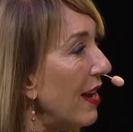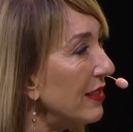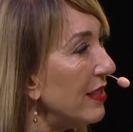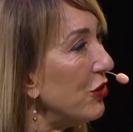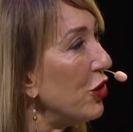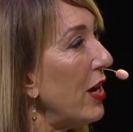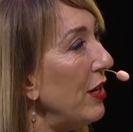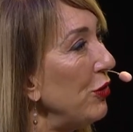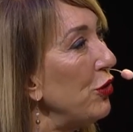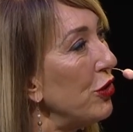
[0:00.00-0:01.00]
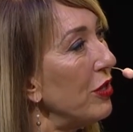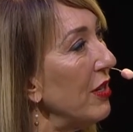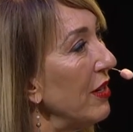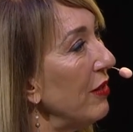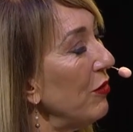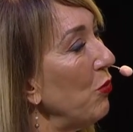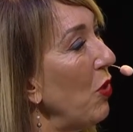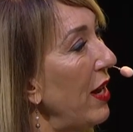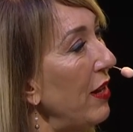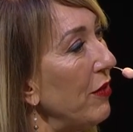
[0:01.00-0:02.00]
Has it changed the
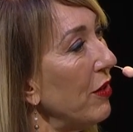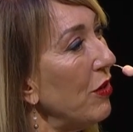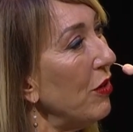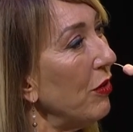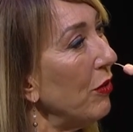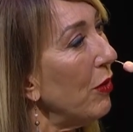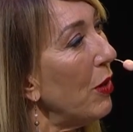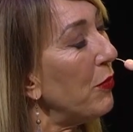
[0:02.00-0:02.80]
way that you